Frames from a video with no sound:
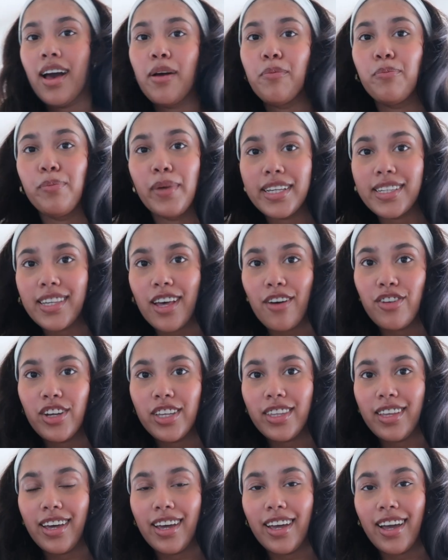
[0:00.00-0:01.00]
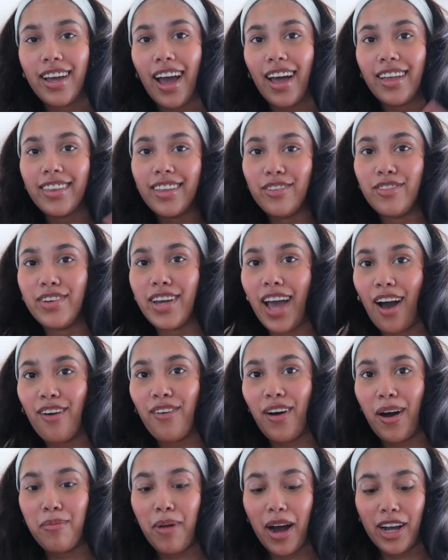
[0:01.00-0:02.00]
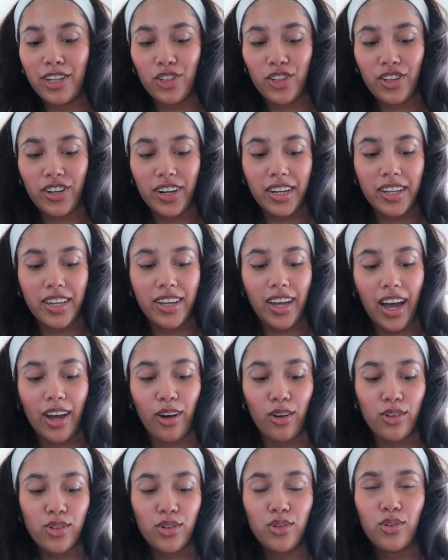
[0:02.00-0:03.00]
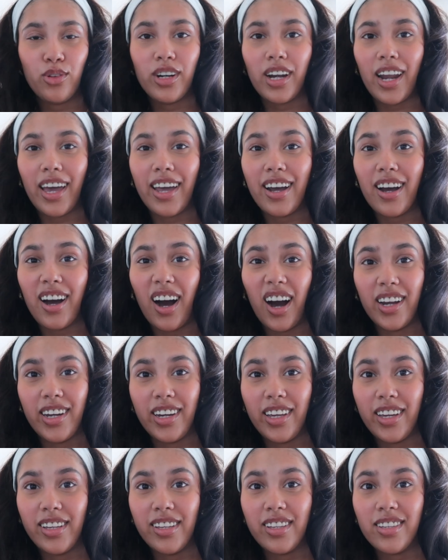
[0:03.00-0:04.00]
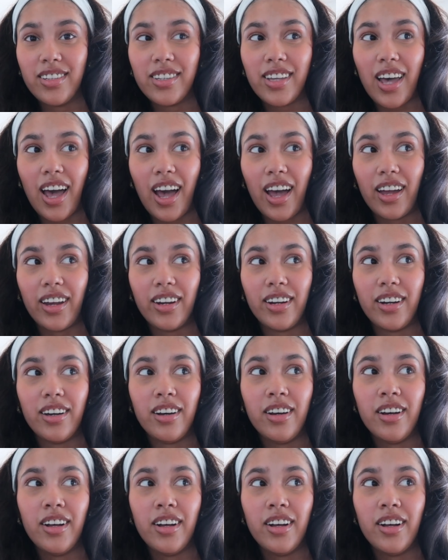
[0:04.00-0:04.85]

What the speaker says: Mix everything and then we have our bhaji ready. I also don't like onions and